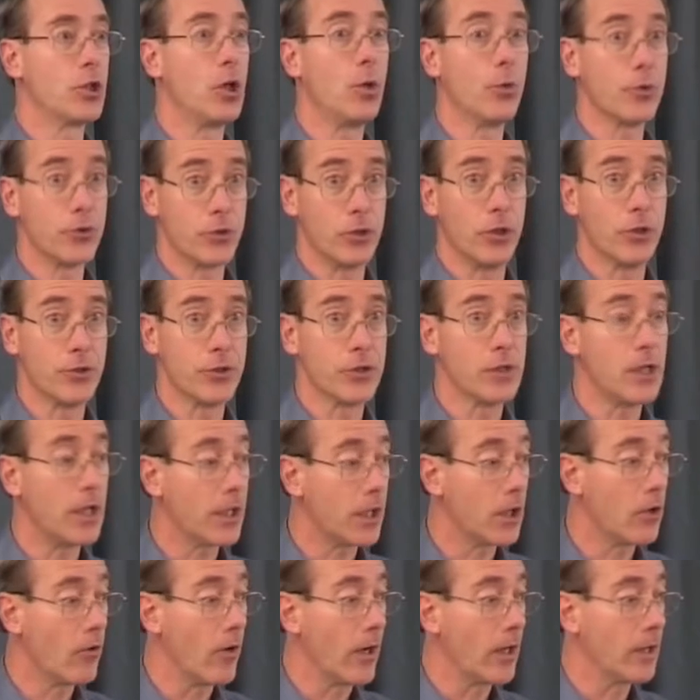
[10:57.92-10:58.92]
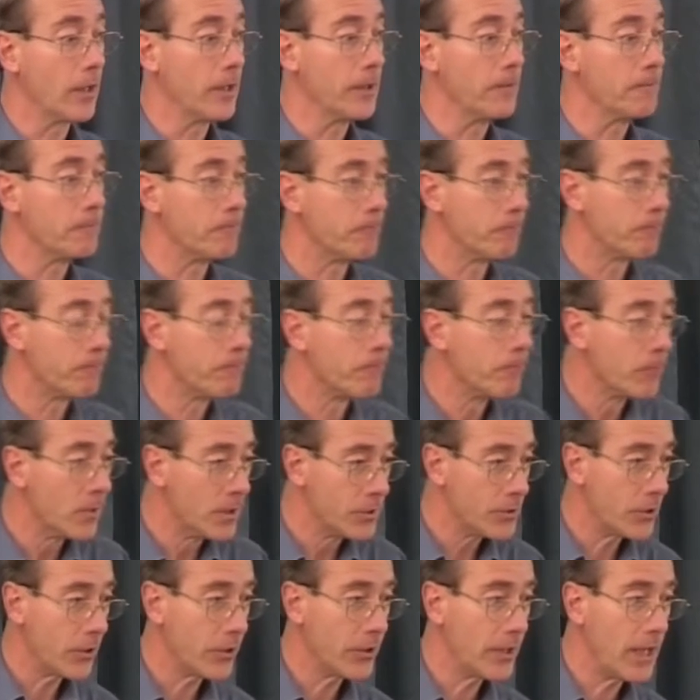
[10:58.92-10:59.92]
shoulders are not designed correctly.
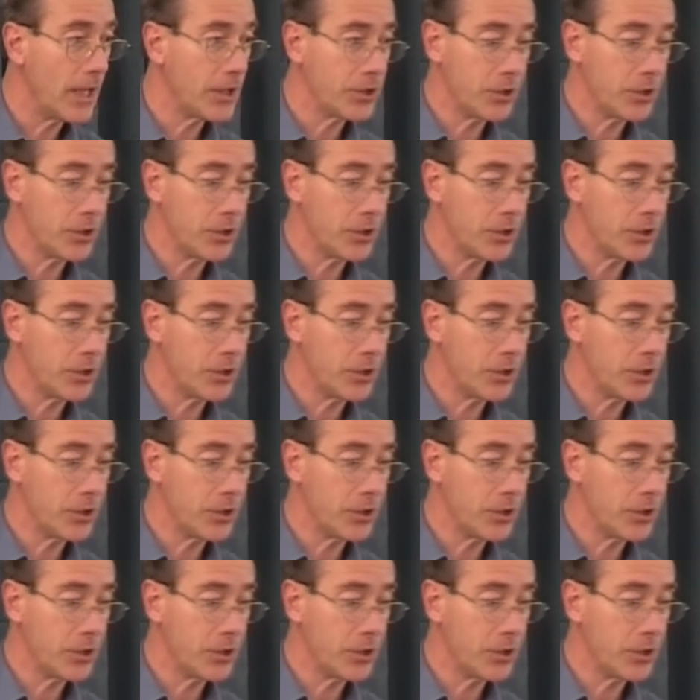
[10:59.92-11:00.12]
So you can